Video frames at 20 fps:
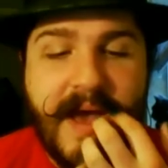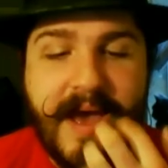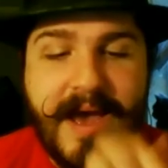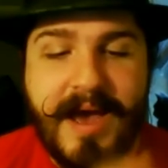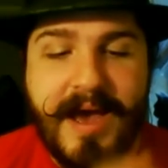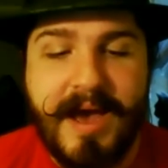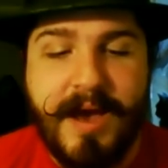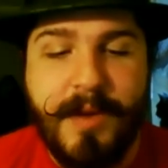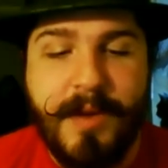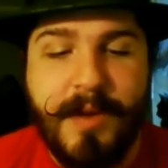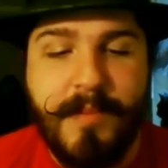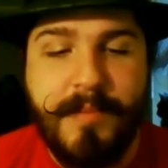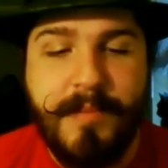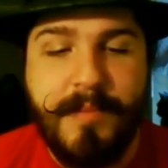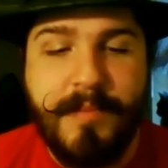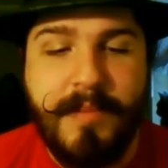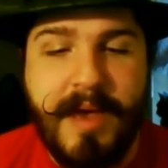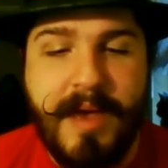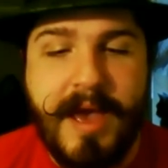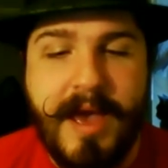
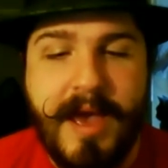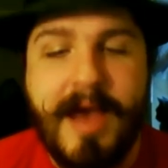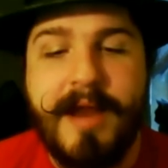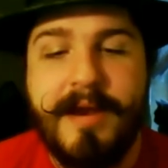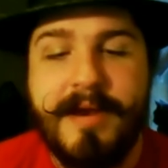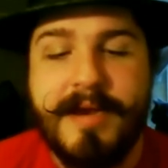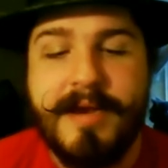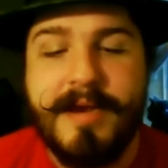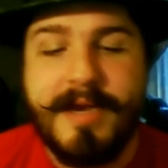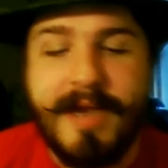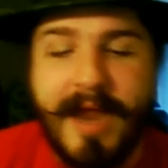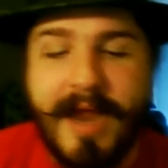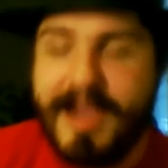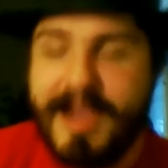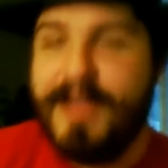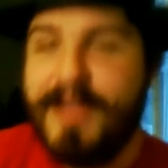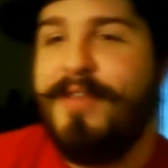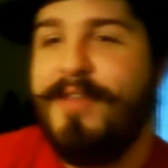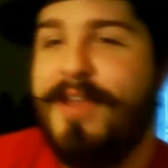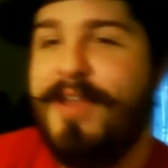And
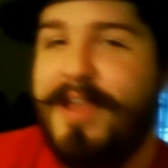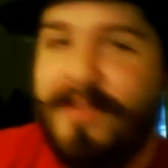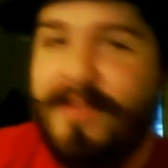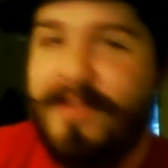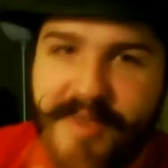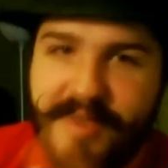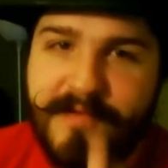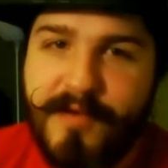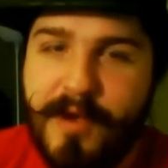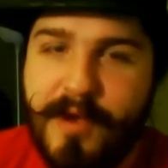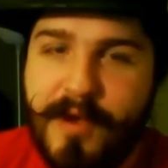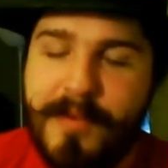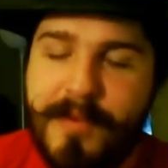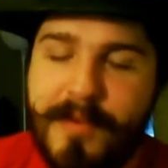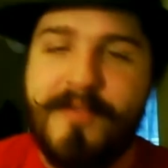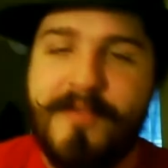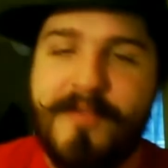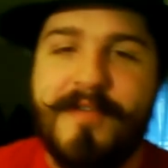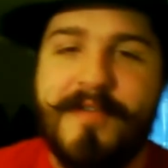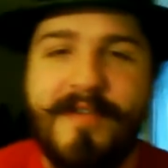like in the interview I
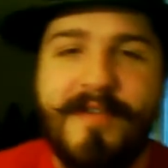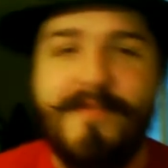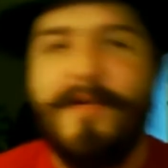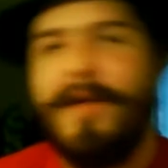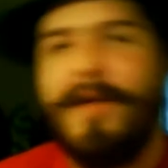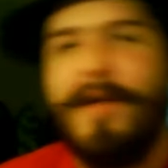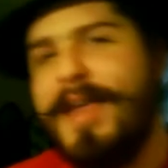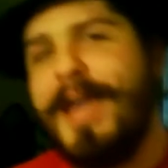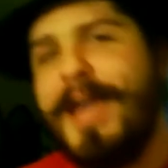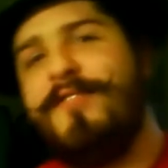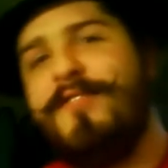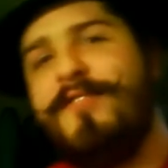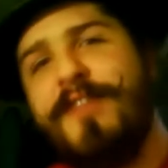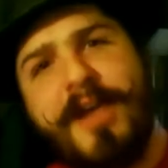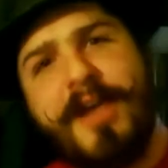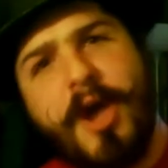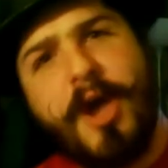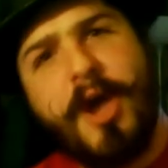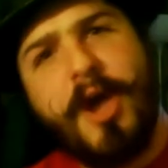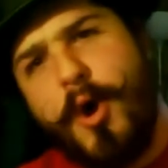posted, he's very cagey. He's
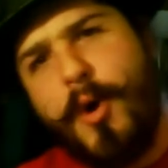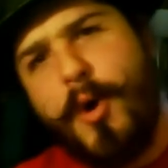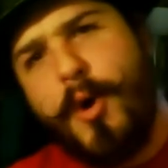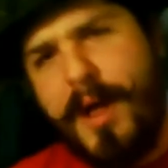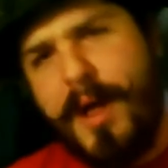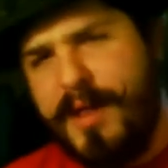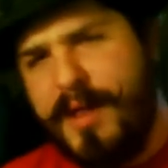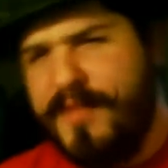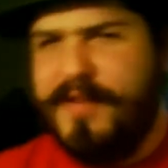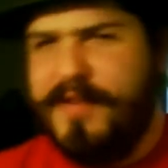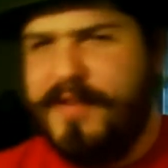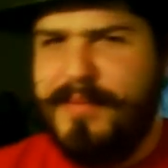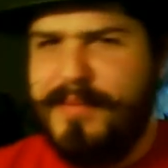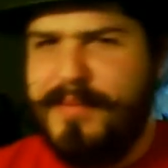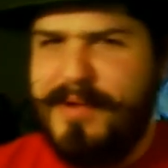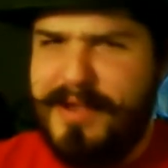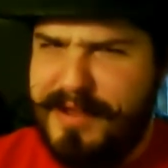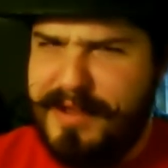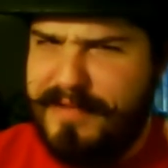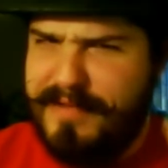like, "Oh, I'll still
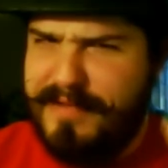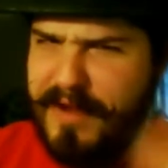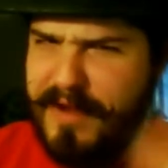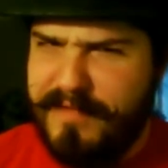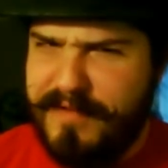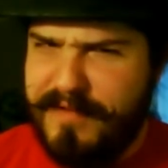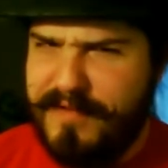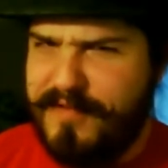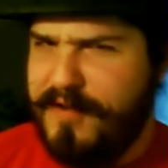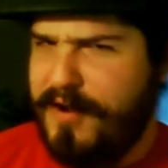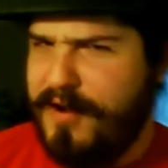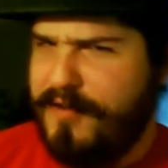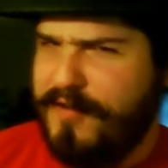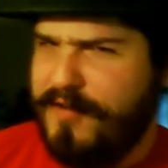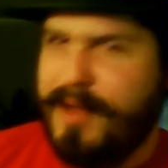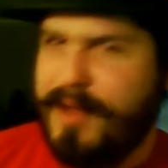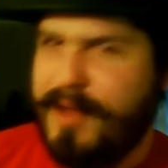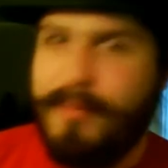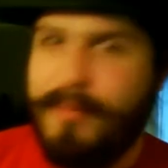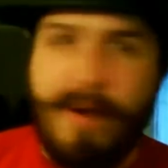be involved in Star
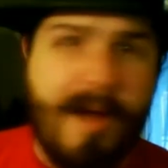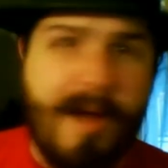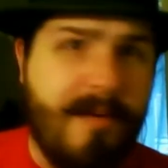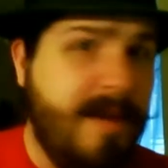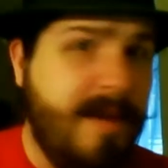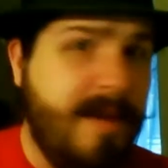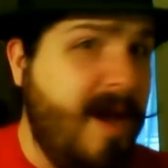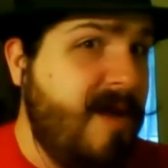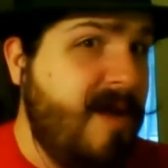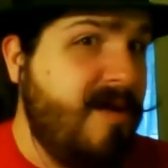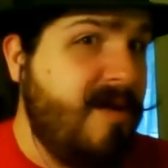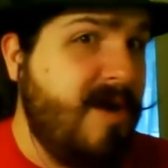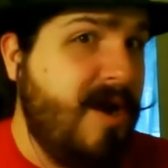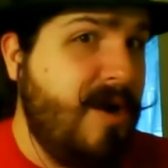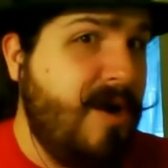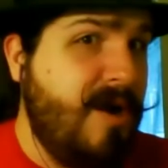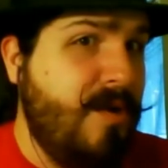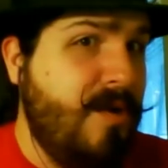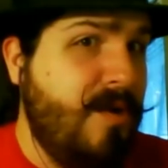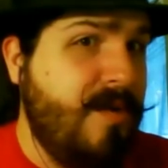Trek, probably. I don't
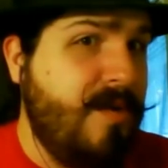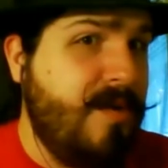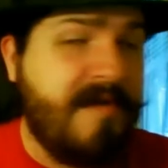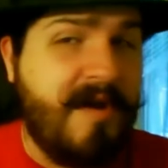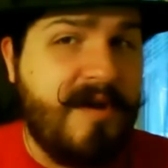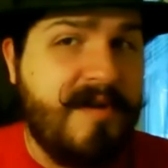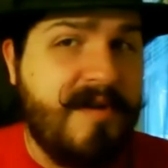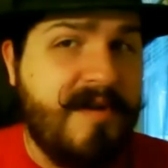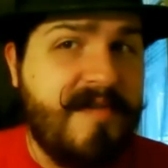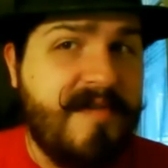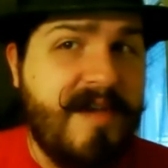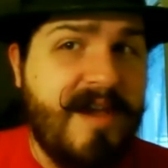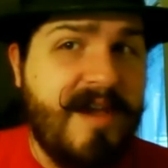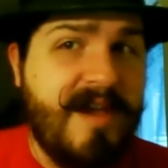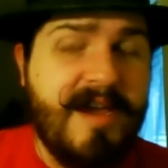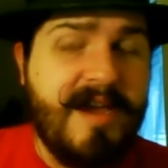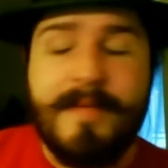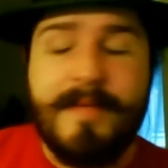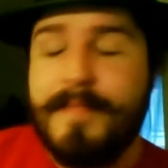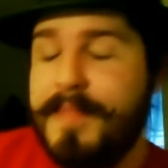know. It's hard to say."